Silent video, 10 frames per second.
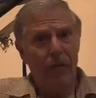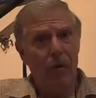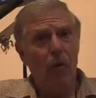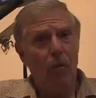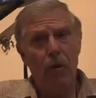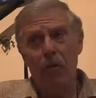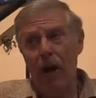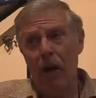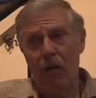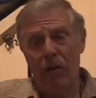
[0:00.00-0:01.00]
We all knew
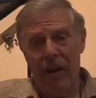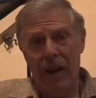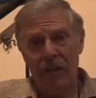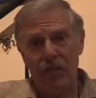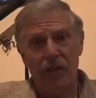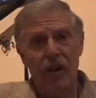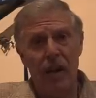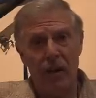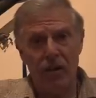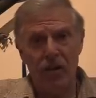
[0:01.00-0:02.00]
that, a lot of anglers, for
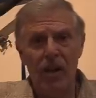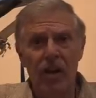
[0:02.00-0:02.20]
years.